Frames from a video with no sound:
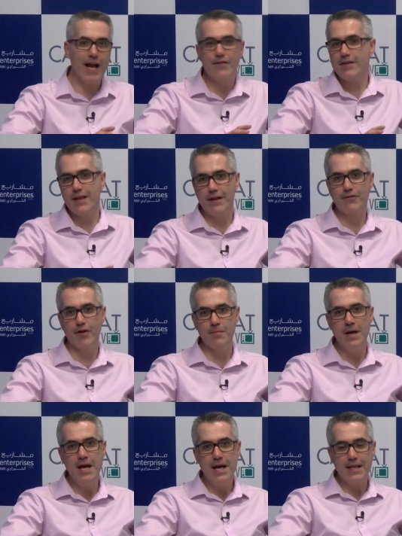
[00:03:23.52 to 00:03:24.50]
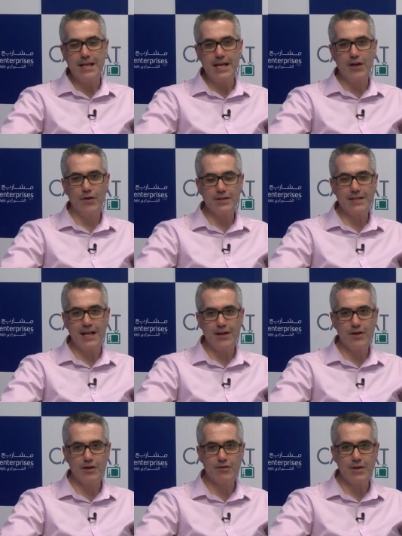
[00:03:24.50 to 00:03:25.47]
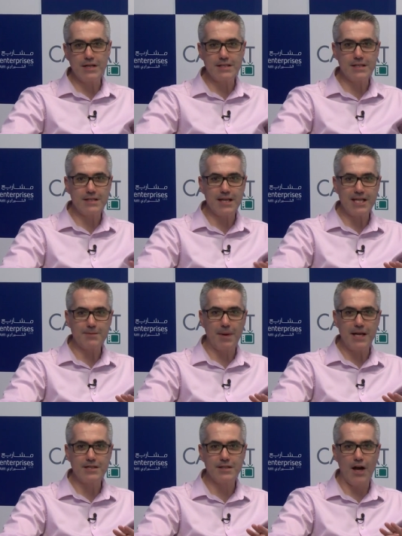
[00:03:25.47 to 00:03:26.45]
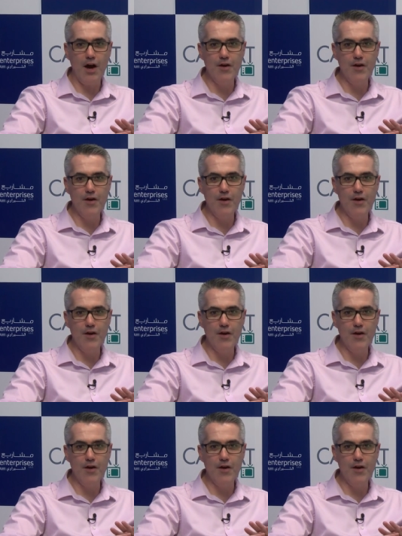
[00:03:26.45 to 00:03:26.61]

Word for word: on everything from the content congress that takes place